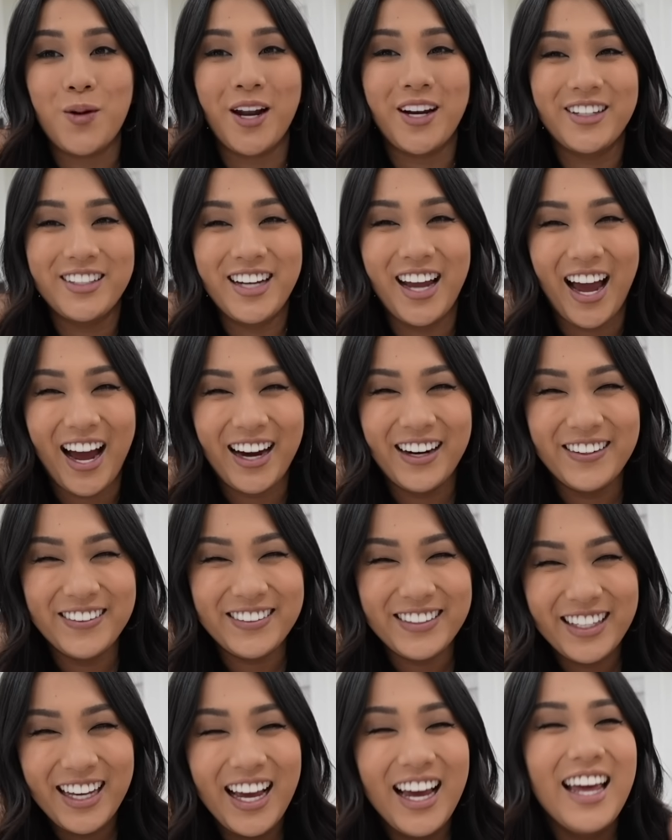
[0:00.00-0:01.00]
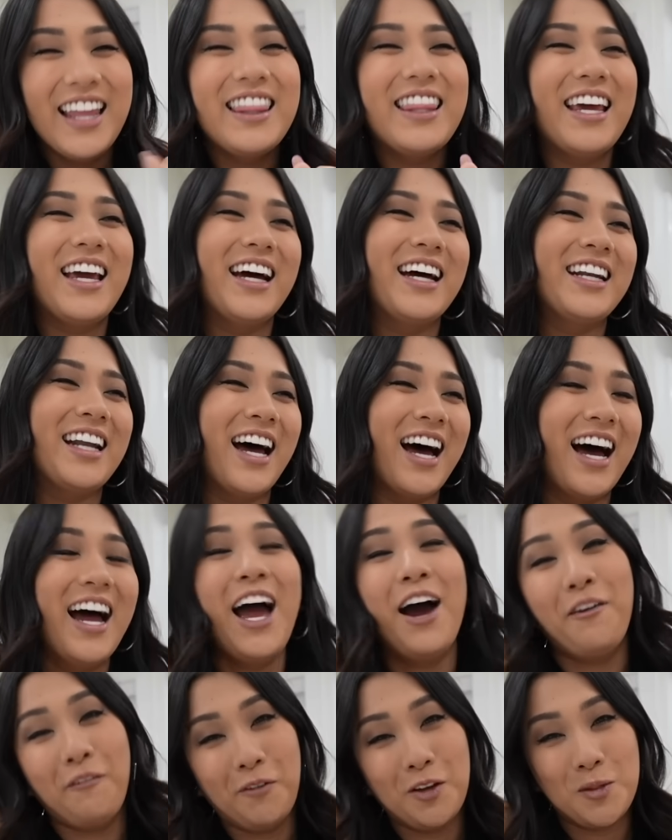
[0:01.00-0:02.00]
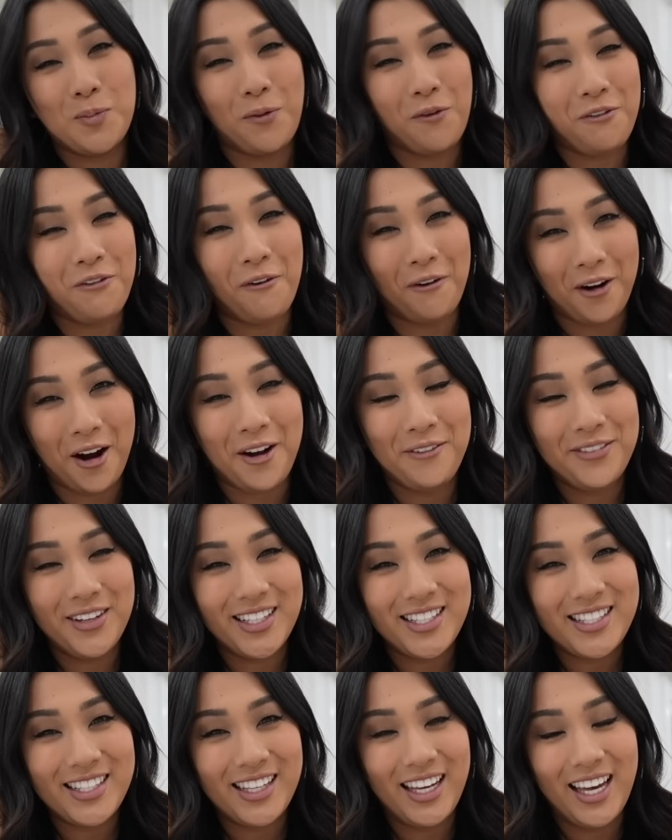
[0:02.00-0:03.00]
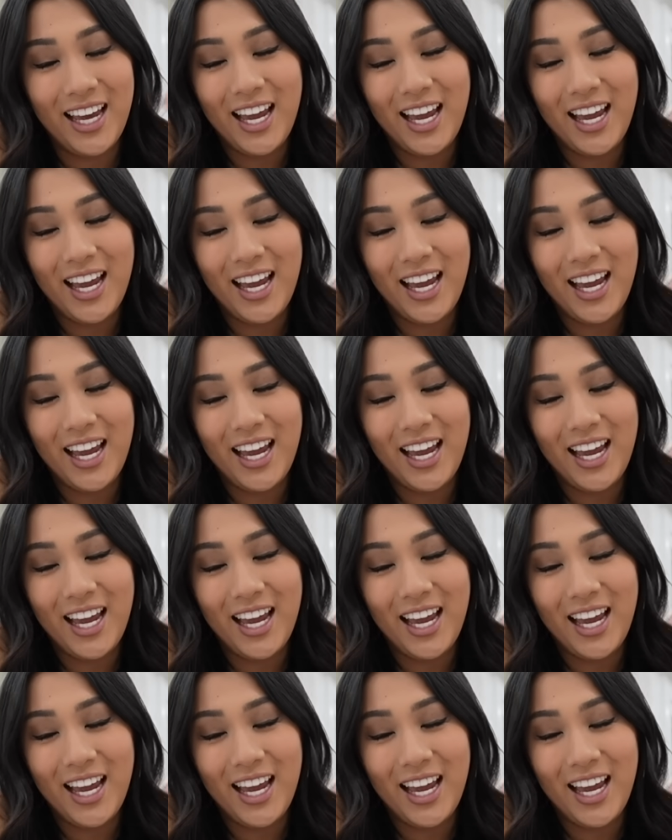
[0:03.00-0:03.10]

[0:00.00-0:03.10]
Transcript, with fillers: better now than uh, how it was before, obviously.